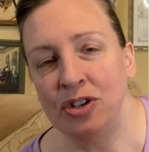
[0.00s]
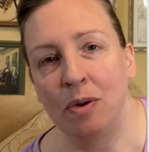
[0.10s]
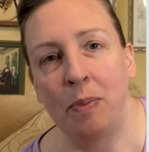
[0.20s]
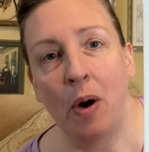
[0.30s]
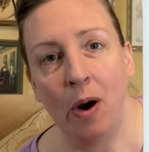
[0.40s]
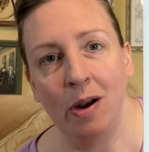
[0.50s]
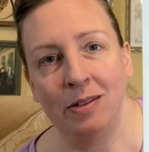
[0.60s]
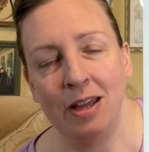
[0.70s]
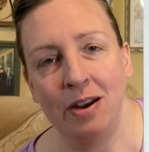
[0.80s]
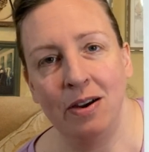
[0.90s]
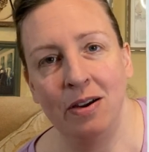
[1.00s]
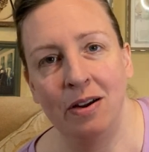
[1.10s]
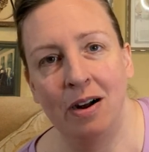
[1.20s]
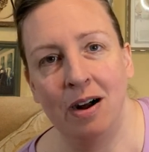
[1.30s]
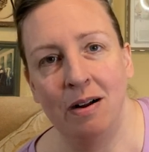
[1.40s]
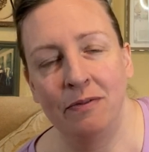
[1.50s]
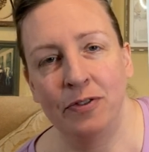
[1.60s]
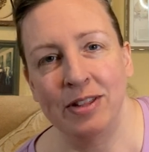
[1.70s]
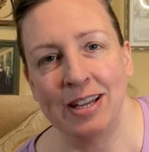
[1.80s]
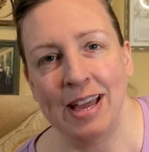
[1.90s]
park there
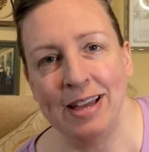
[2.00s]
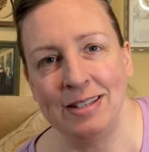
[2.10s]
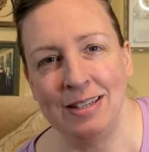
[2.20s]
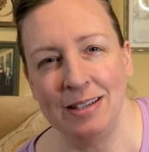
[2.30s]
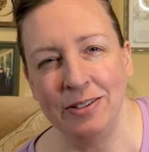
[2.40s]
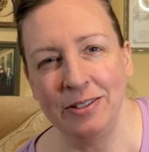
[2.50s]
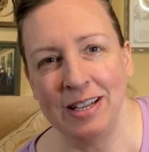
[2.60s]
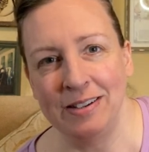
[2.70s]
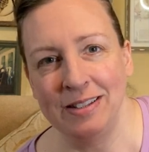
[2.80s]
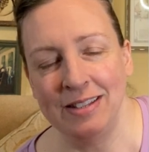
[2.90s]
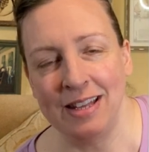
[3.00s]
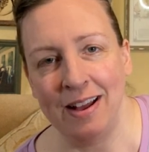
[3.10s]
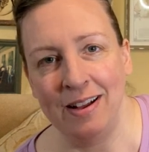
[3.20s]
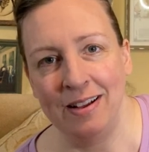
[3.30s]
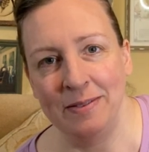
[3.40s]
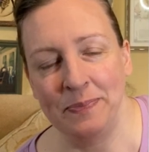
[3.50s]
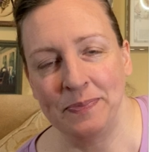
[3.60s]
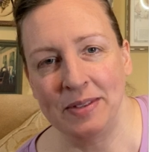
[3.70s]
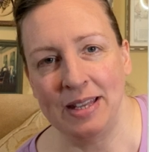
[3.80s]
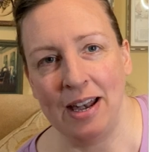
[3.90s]
for the Castile down in
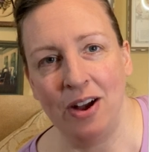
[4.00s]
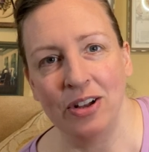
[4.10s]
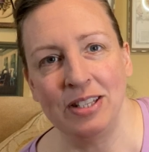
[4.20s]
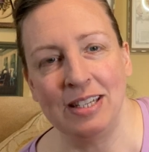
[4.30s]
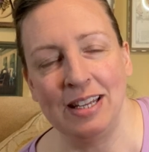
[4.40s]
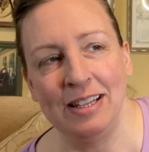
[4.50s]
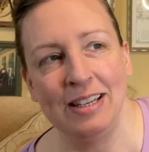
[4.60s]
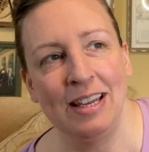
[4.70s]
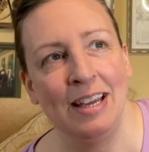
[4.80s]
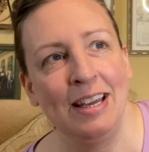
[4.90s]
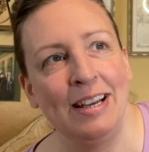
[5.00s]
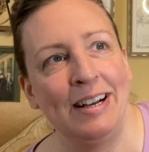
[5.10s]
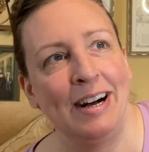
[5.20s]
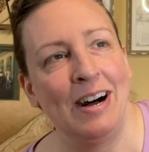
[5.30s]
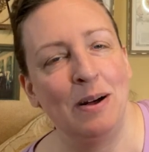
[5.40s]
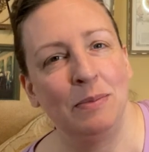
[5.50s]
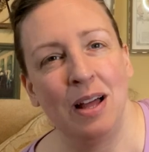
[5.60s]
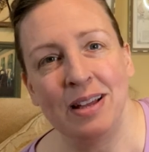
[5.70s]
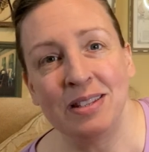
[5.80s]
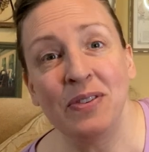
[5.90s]
St. Augustine.
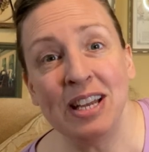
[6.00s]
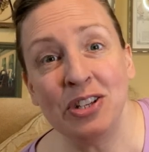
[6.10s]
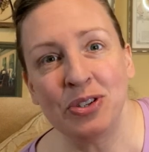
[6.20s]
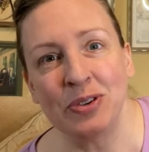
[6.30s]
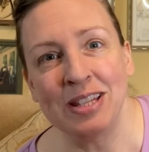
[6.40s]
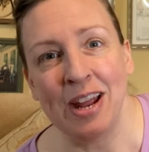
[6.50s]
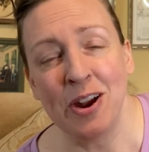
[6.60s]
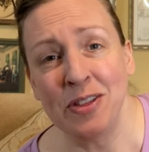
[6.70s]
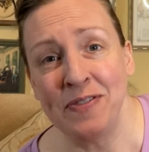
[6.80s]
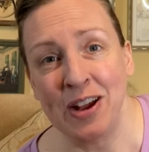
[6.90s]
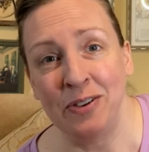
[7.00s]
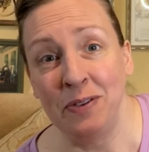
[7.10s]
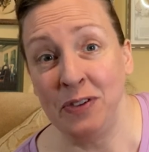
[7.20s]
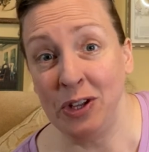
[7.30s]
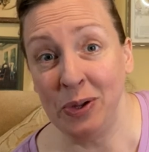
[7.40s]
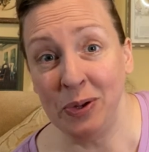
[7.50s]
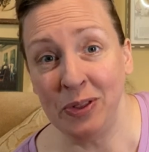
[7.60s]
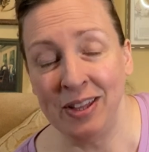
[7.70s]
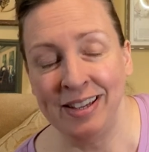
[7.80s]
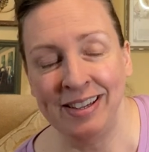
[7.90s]
Lots of history there, the Fountain of
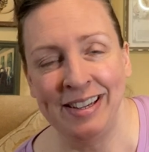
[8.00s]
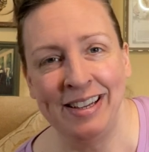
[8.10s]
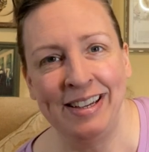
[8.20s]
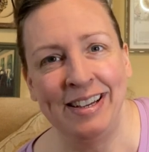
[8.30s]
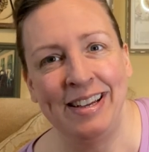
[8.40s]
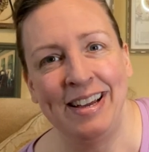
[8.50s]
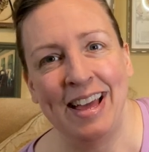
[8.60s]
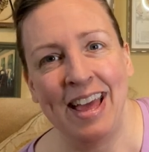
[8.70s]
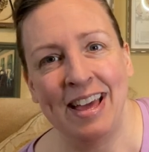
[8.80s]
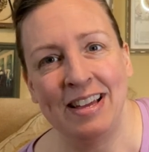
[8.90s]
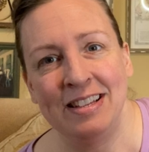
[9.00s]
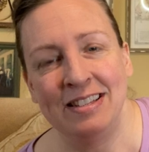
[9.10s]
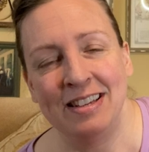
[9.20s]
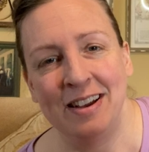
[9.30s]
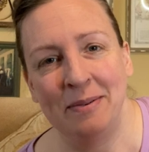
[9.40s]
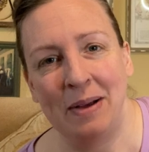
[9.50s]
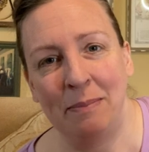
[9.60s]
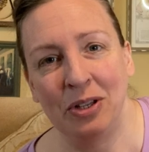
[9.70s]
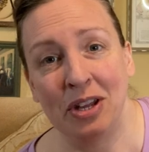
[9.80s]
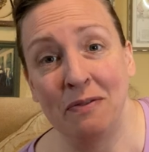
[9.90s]
Youth, and
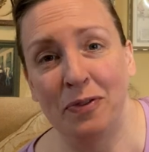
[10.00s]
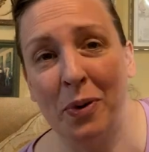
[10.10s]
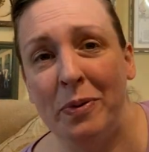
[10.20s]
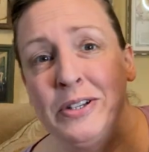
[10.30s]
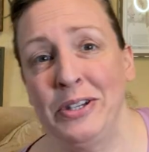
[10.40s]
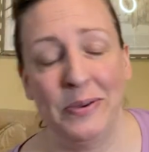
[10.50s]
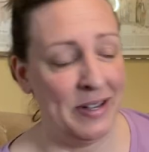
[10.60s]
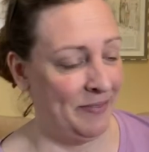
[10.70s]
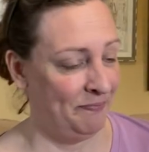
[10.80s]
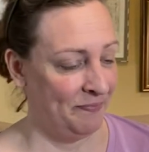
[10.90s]
I'm looking forward to it.